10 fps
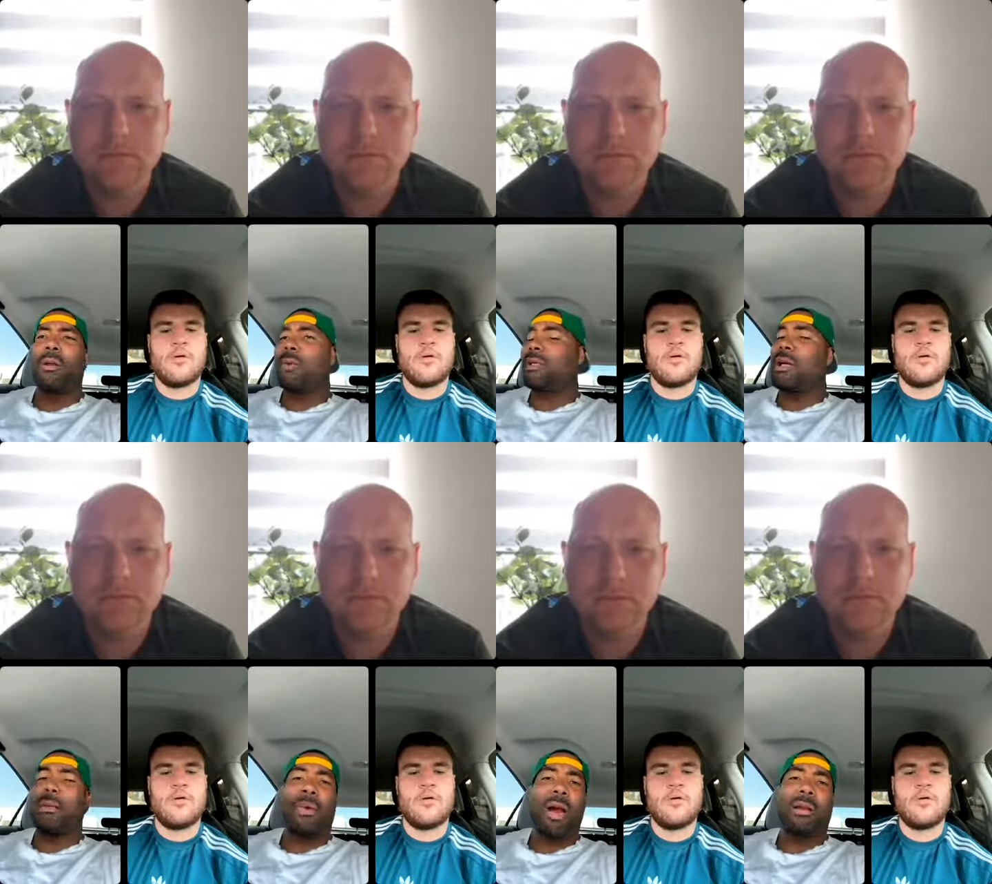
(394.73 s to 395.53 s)
Speaker 1: which is
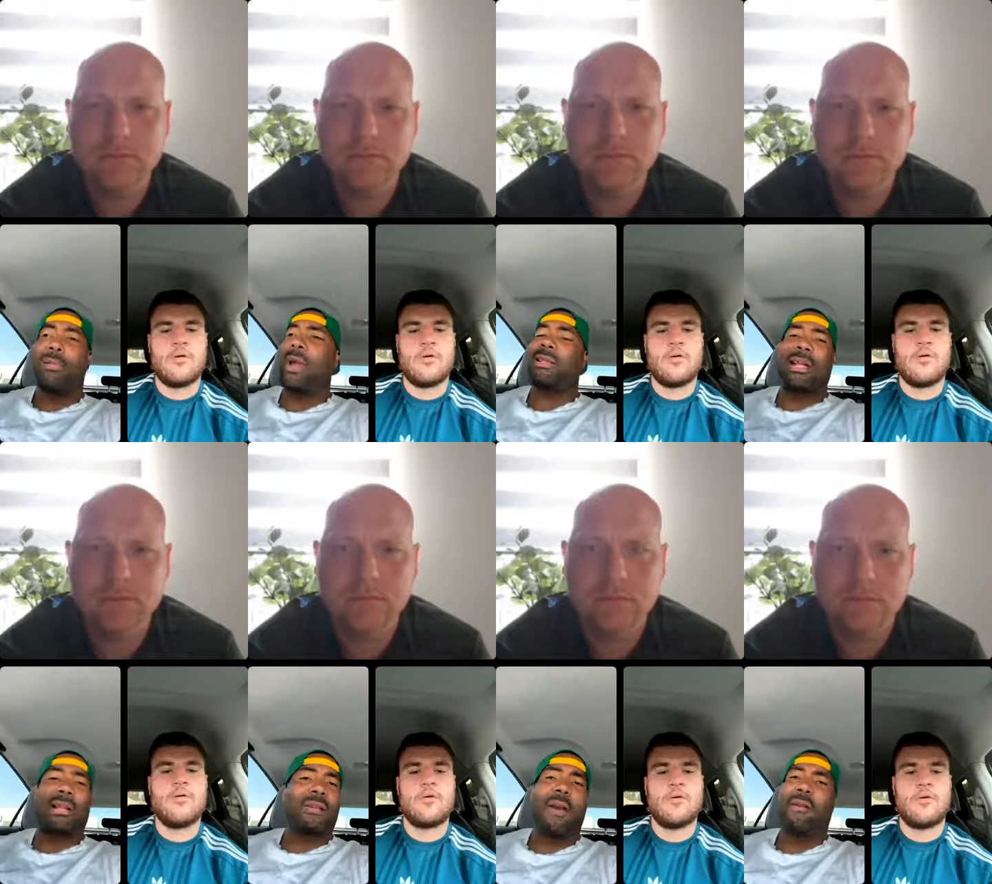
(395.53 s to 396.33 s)
not a problem. I'm not
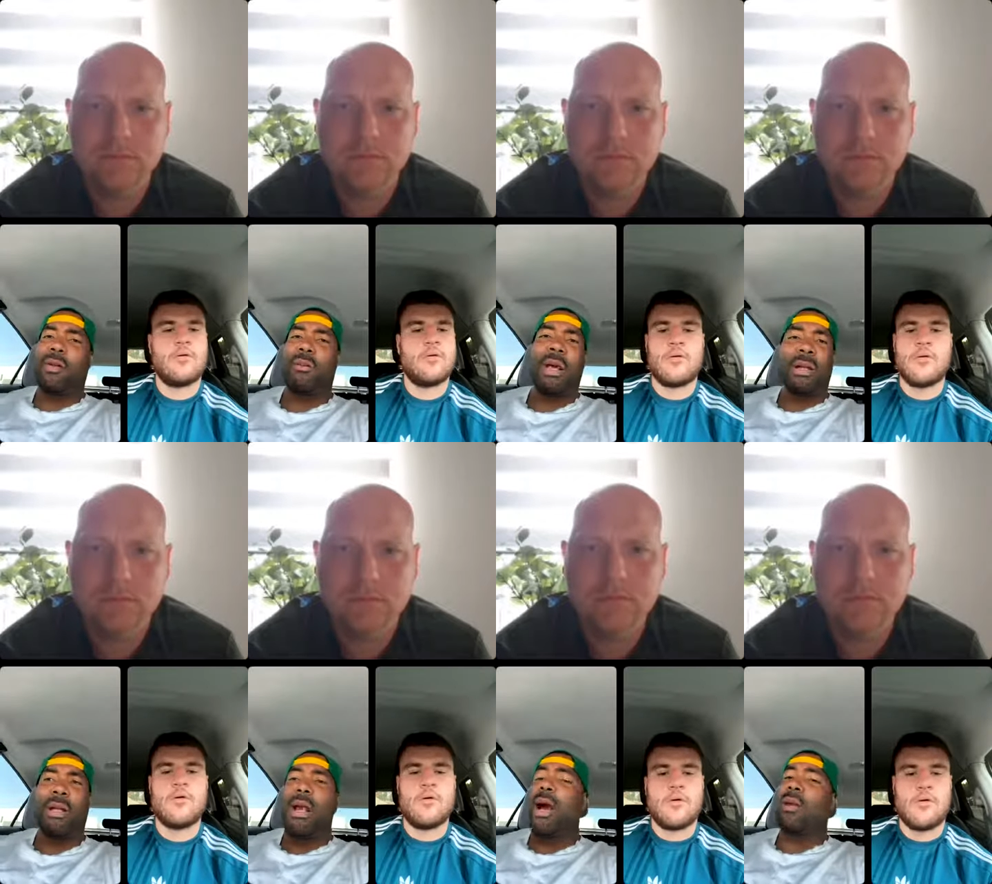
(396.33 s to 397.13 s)
taking this fight for no money.
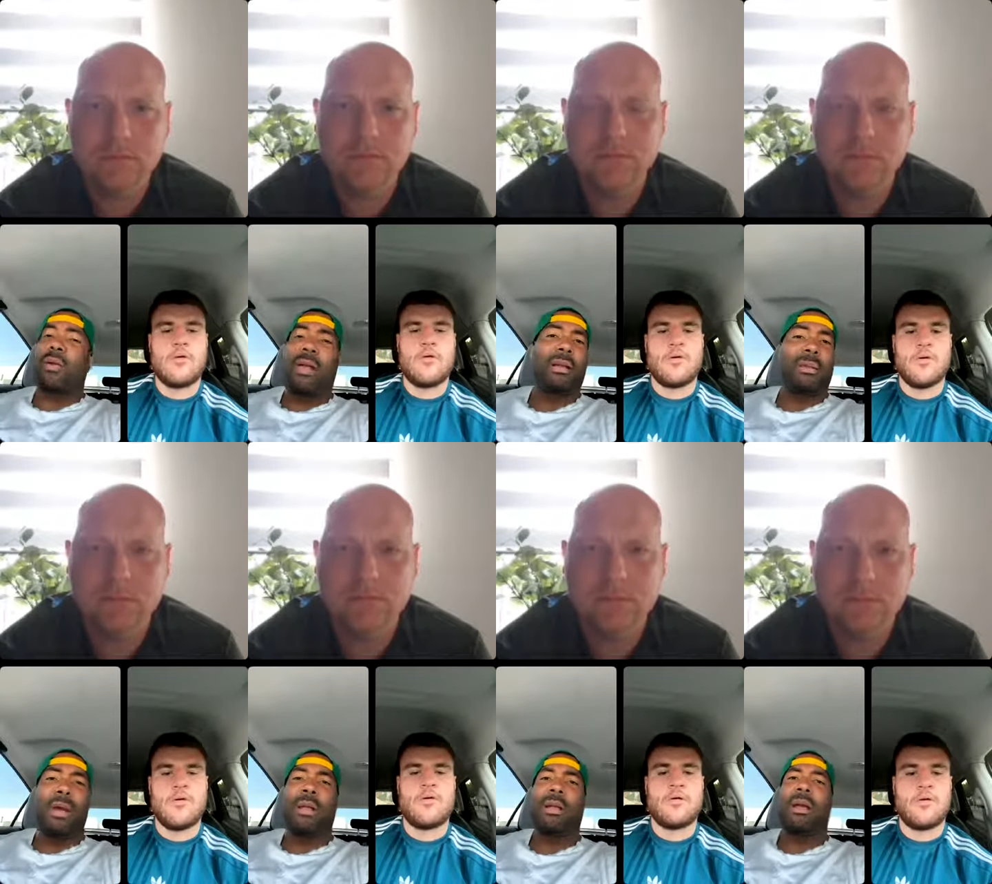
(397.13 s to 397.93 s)
I don't need the
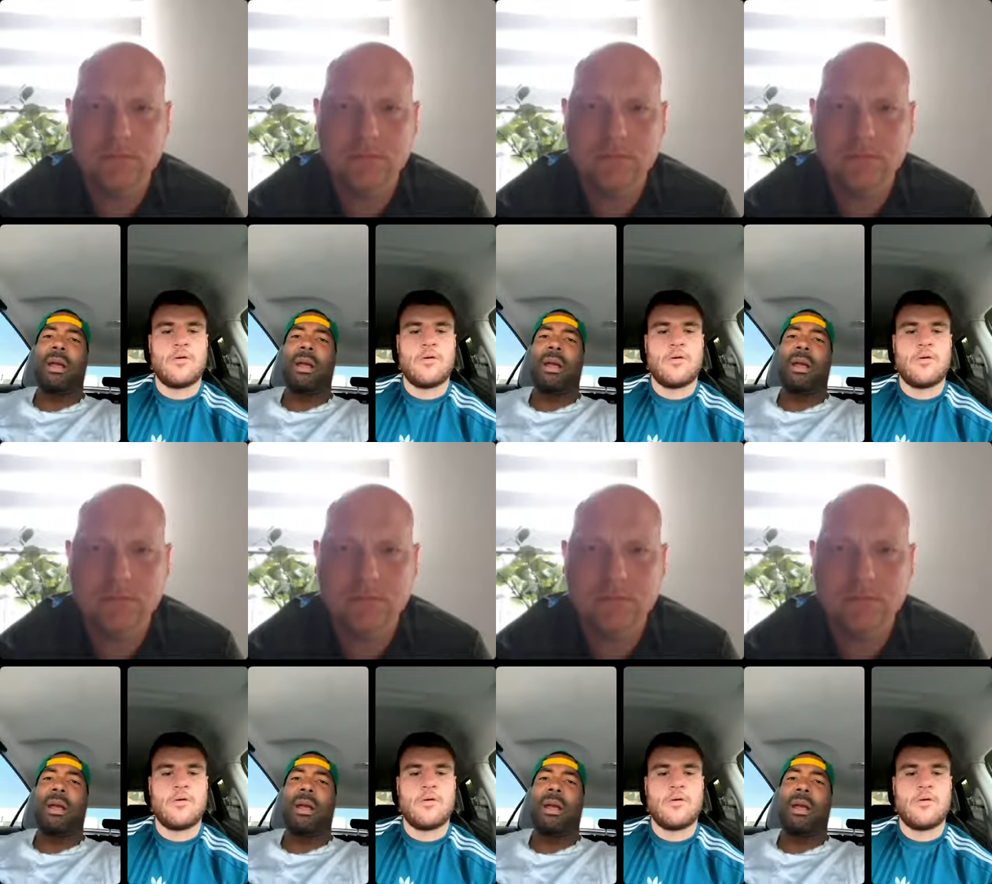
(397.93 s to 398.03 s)
money.